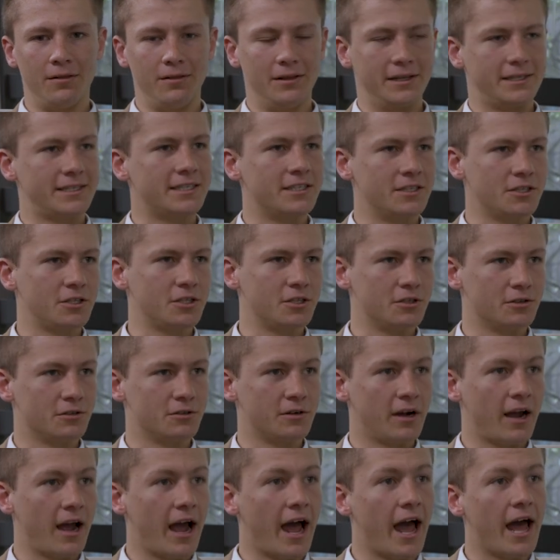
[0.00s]
listen
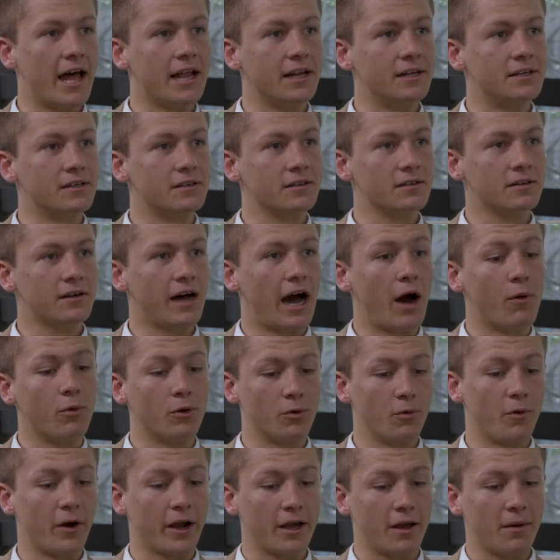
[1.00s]
to. And I
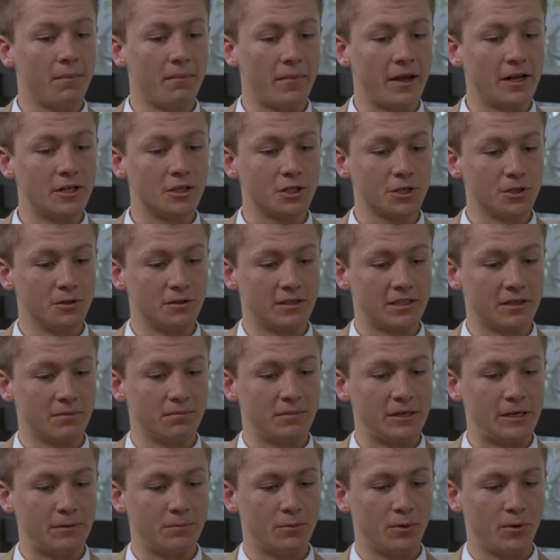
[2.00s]
would recommend
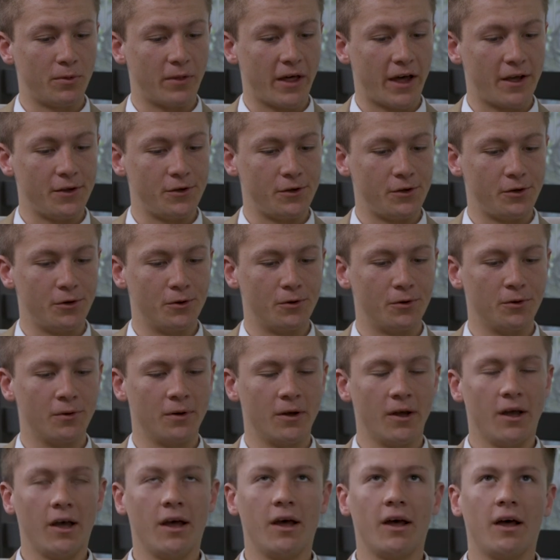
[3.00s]
choosing people that you